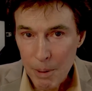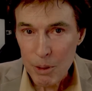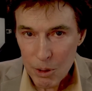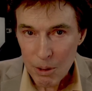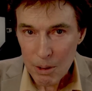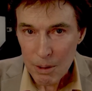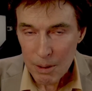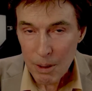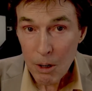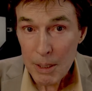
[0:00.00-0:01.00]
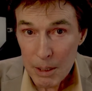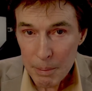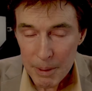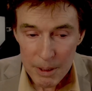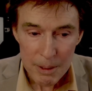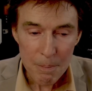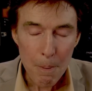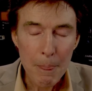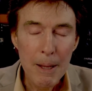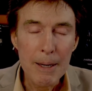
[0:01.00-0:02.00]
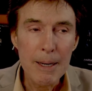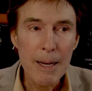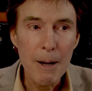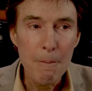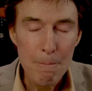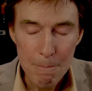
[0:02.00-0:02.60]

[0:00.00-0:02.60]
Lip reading: parts are ISBs. Now,